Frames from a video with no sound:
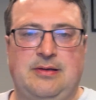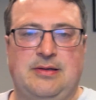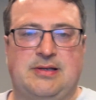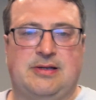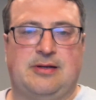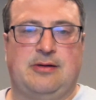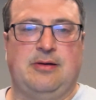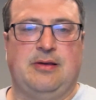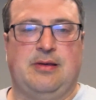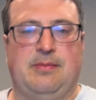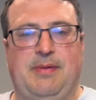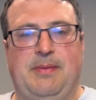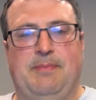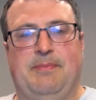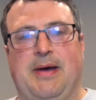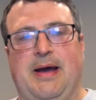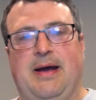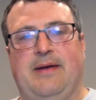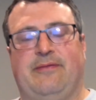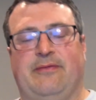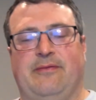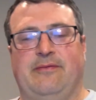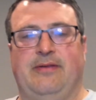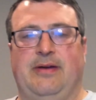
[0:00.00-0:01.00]
It's good to be
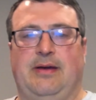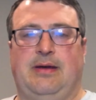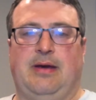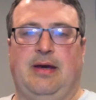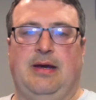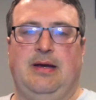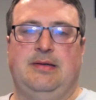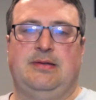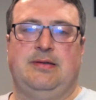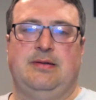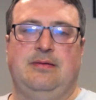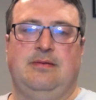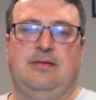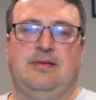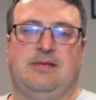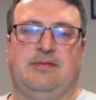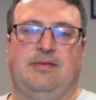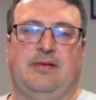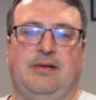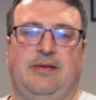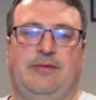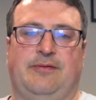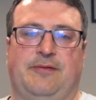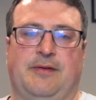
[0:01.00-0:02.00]
back from vacation. It was
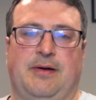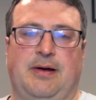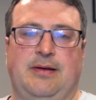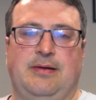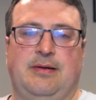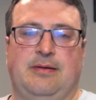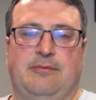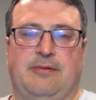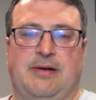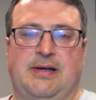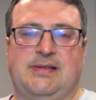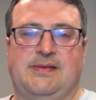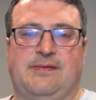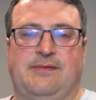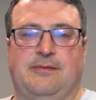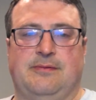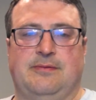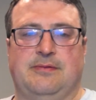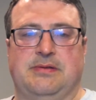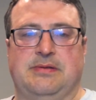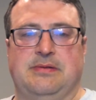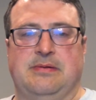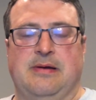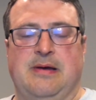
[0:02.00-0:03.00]
very fun and
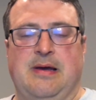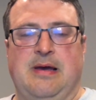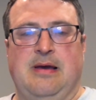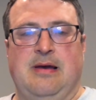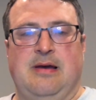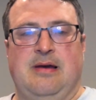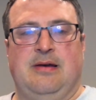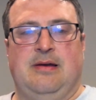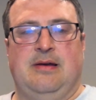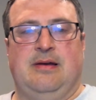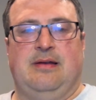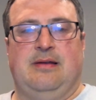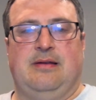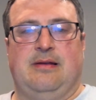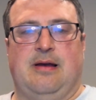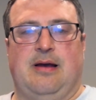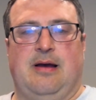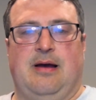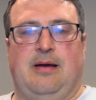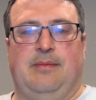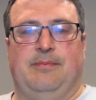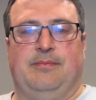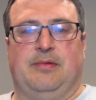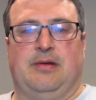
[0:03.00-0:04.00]
restful, and
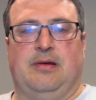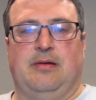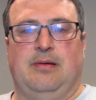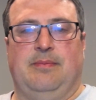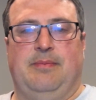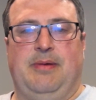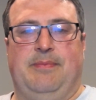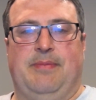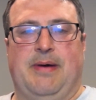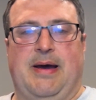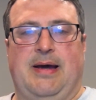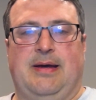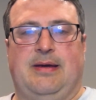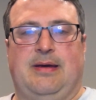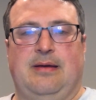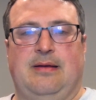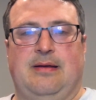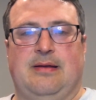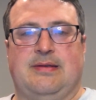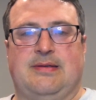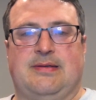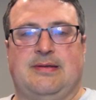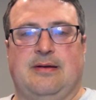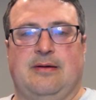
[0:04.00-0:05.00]
I'm going to be back in
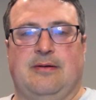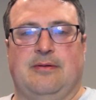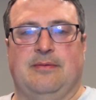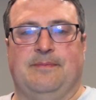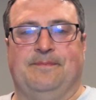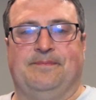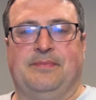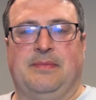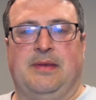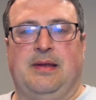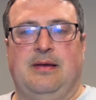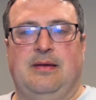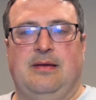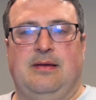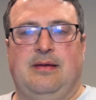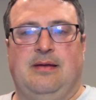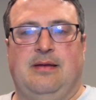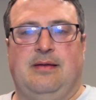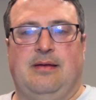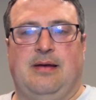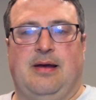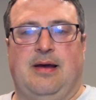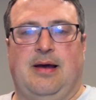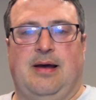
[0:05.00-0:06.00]
it. So
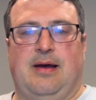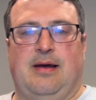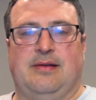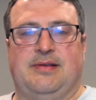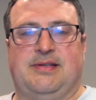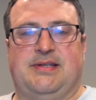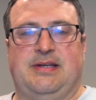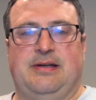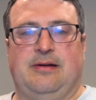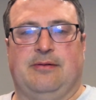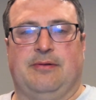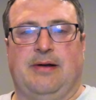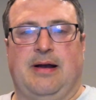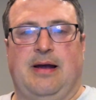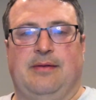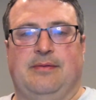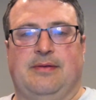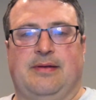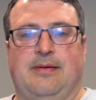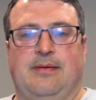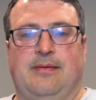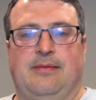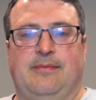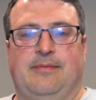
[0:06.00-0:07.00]
see you
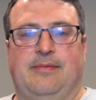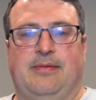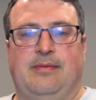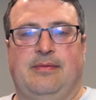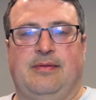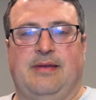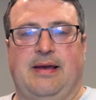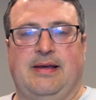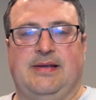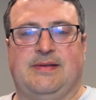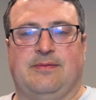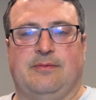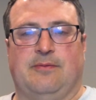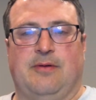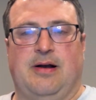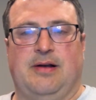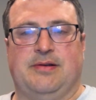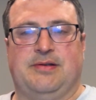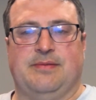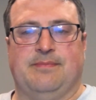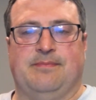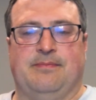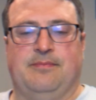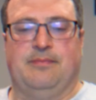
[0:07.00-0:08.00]
around. Thanks for
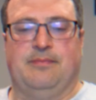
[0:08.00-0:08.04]
watching.